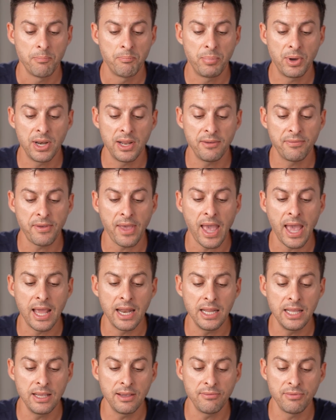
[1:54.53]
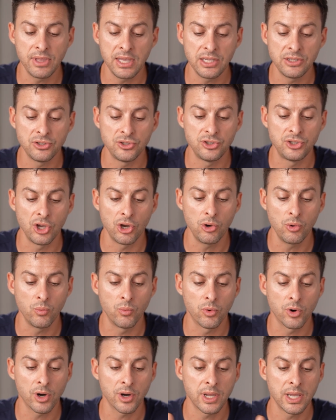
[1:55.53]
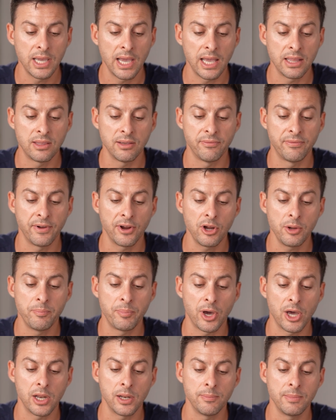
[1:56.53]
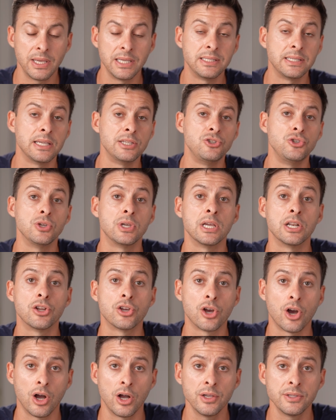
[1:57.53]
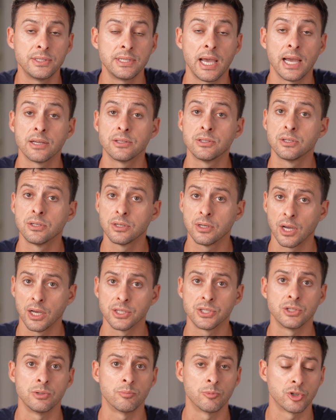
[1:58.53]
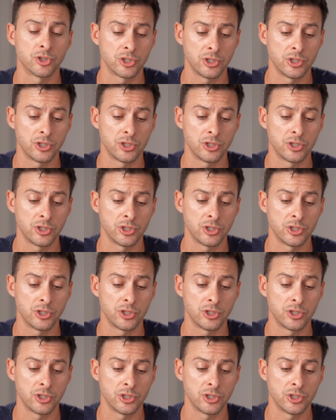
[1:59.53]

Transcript: But if any of these don't work, at the very bottom, it says you can contact customer